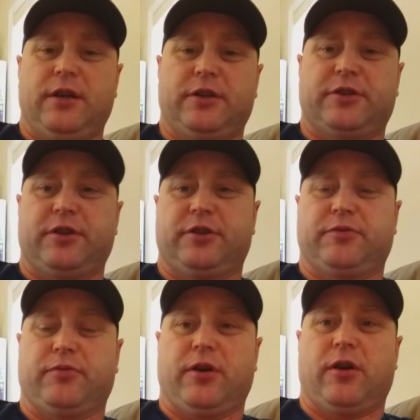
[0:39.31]
It's
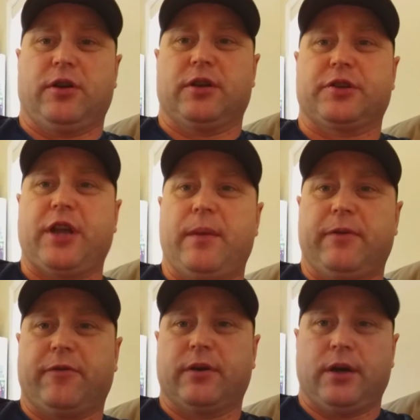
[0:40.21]
it's we're all going to stand
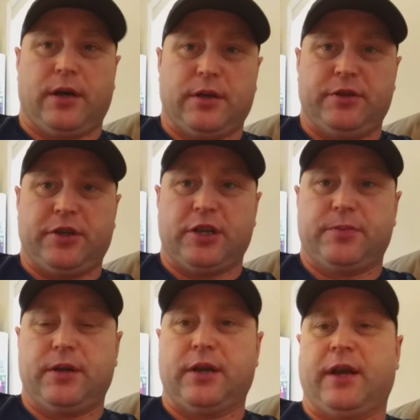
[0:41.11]
before God in
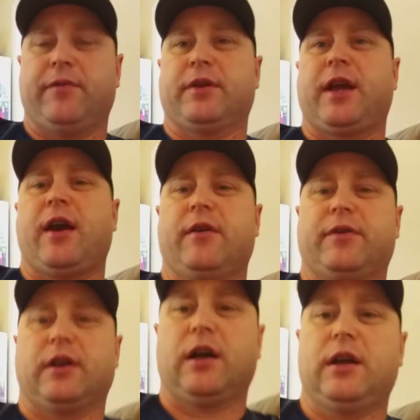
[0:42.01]
judgment and give an account of
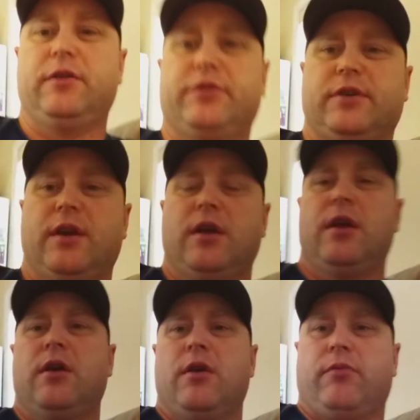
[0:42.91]
our lives,
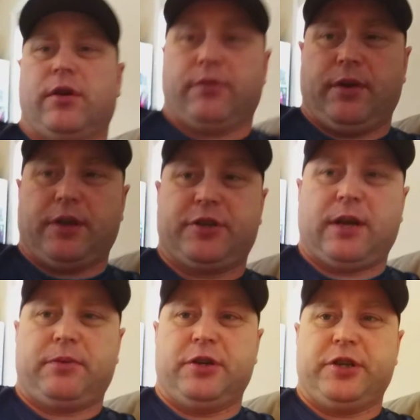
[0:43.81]
whether we
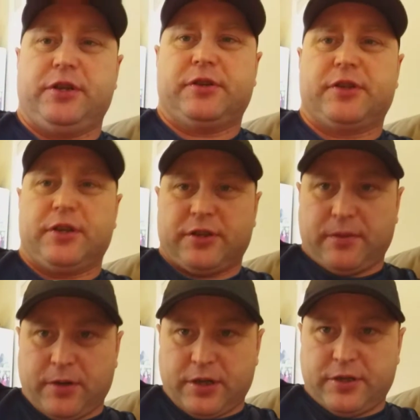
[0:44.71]
accepted Jesus as our
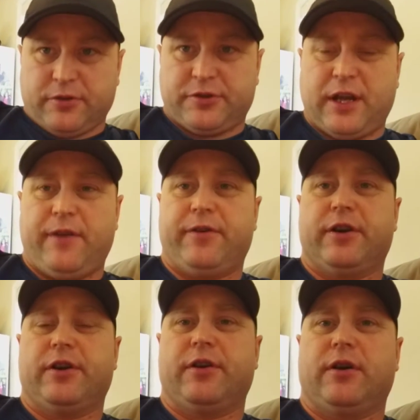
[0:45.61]
personal
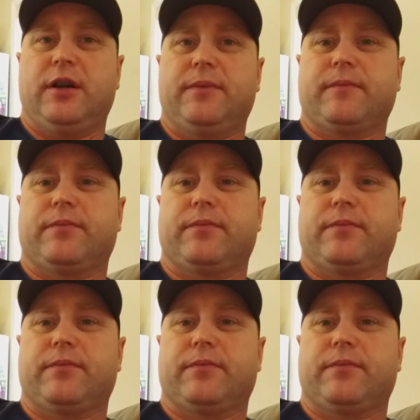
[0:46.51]
savior or not.